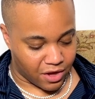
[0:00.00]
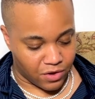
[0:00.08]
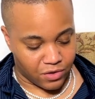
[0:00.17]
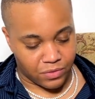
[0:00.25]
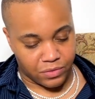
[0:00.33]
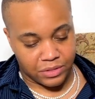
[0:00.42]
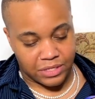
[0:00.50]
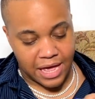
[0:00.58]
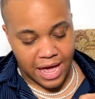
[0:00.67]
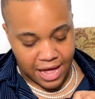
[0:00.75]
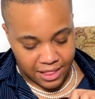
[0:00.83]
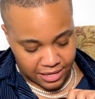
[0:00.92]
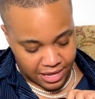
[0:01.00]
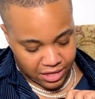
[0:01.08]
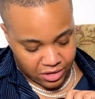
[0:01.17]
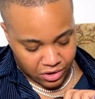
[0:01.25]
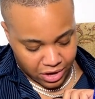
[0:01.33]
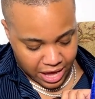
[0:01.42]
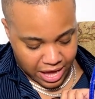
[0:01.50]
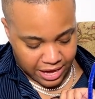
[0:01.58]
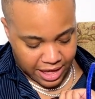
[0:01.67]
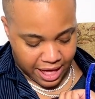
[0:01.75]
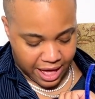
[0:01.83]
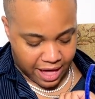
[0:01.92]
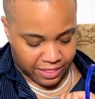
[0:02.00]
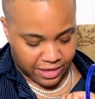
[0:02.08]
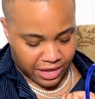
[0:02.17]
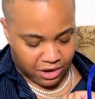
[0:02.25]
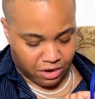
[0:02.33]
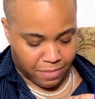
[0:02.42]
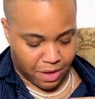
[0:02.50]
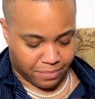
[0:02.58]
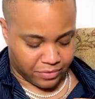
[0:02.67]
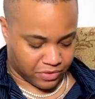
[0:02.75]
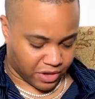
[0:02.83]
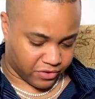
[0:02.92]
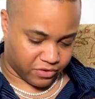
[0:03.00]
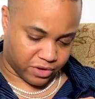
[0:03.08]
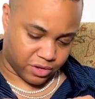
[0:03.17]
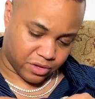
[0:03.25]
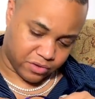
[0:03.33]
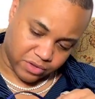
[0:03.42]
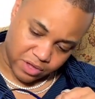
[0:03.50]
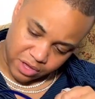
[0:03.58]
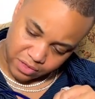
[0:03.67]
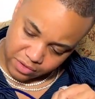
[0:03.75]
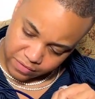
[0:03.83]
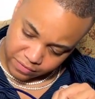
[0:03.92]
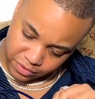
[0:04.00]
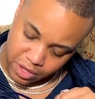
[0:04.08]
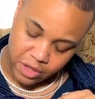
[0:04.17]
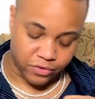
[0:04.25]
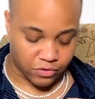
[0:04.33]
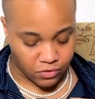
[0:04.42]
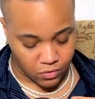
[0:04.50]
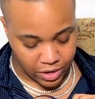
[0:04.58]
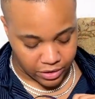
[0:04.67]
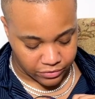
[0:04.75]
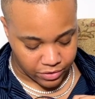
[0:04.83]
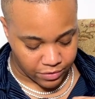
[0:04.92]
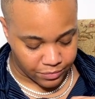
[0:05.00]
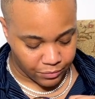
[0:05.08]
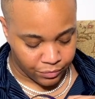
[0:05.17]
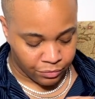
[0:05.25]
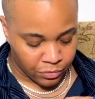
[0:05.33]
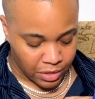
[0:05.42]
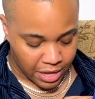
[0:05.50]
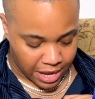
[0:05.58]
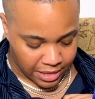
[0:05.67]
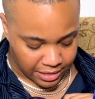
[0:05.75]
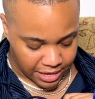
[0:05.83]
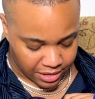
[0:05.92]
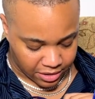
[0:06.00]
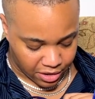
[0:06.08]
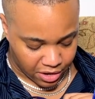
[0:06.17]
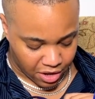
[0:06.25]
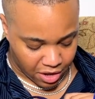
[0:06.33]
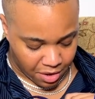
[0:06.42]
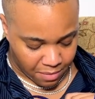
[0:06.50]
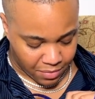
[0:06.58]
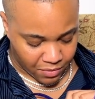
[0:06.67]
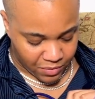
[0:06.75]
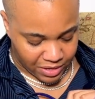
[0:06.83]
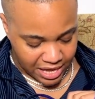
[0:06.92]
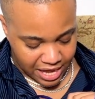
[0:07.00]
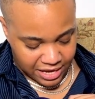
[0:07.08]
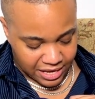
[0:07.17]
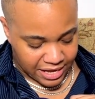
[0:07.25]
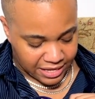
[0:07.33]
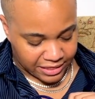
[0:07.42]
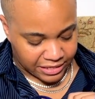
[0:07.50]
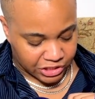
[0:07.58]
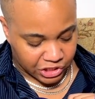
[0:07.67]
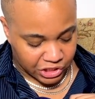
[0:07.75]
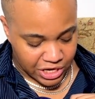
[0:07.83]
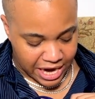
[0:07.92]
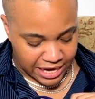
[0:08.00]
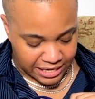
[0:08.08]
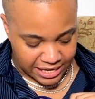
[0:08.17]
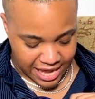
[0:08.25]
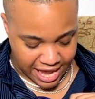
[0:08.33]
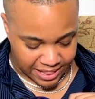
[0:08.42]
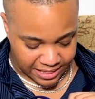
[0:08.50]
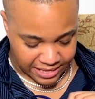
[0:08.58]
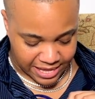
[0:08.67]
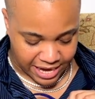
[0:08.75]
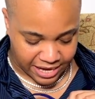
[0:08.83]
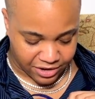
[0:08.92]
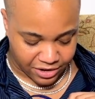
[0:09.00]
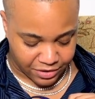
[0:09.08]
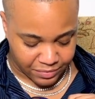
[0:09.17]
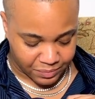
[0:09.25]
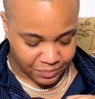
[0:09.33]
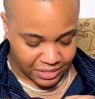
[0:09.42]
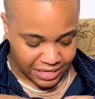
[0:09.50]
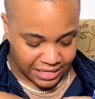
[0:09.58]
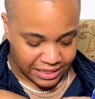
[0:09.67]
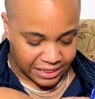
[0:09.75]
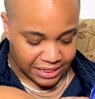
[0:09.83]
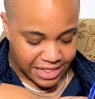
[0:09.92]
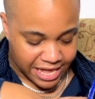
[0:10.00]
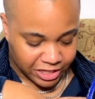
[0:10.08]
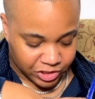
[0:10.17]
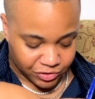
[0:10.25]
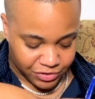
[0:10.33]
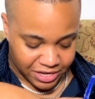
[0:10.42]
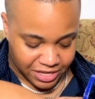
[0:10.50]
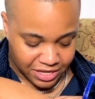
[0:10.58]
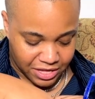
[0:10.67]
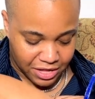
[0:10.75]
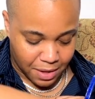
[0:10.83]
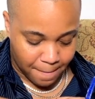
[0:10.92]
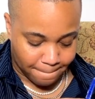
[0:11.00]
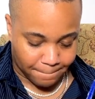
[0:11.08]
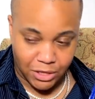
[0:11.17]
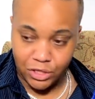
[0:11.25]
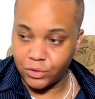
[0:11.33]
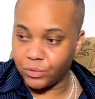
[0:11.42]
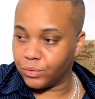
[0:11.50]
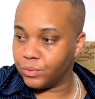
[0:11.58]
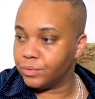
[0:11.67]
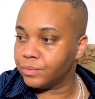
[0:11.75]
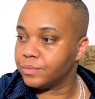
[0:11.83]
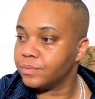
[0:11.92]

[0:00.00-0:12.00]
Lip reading: owned an alligator and I had an alligator in my possession because yeah, it's a square, so alligator. But we got it in the shiny alligator electric blue.